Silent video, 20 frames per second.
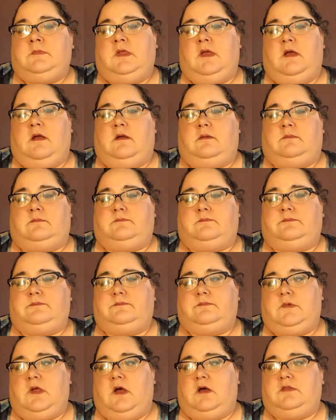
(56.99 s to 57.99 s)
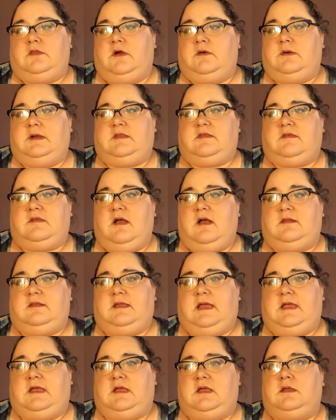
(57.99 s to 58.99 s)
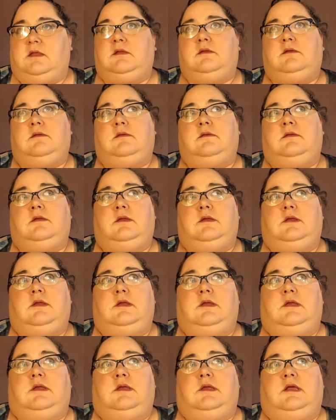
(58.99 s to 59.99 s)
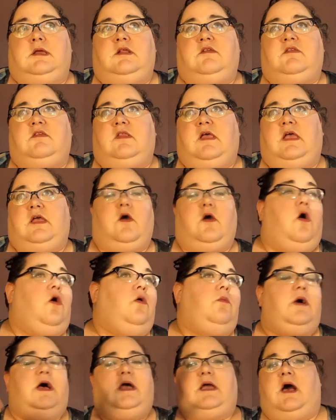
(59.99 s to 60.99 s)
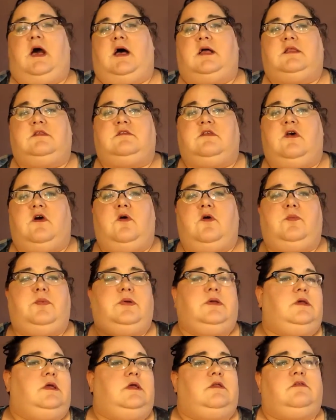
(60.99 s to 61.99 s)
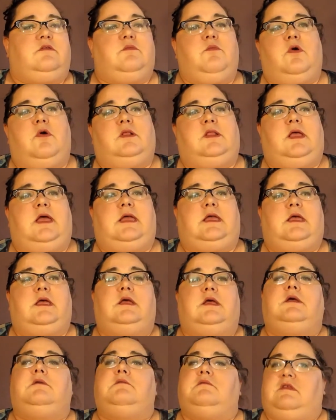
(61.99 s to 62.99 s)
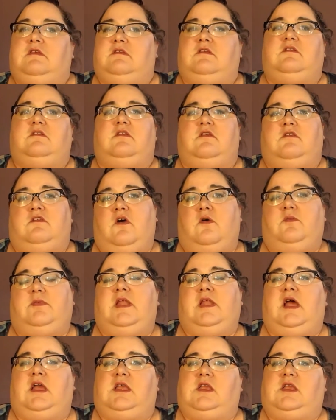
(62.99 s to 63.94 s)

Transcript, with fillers: um, although it's not like it isn't like, oh my god, soap. It's more like, this is the soap that I